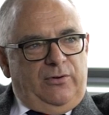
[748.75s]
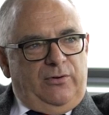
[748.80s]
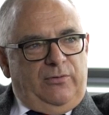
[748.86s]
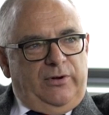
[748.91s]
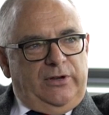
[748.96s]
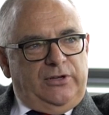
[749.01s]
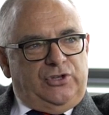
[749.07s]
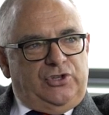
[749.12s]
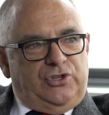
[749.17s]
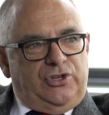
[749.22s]

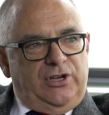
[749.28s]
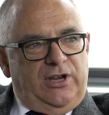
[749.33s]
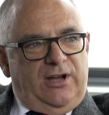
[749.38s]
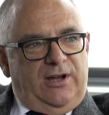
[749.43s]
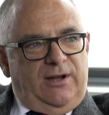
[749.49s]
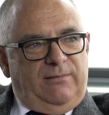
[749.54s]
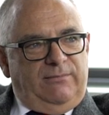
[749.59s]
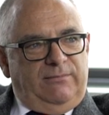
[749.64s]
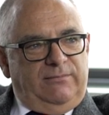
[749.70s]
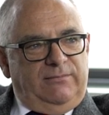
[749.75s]
which
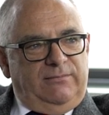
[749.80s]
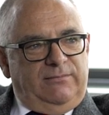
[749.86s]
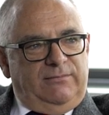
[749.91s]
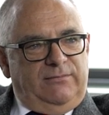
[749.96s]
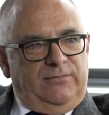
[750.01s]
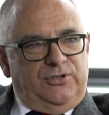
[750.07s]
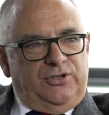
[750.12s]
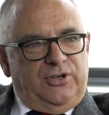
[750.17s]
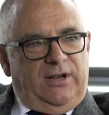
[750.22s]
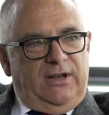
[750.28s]
um,
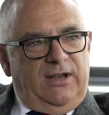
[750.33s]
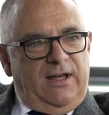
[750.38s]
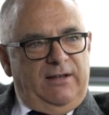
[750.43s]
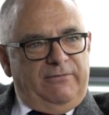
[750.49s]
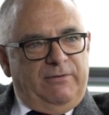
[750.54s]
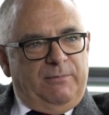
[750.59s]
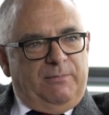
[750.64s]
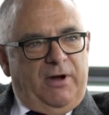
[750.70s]
which I love,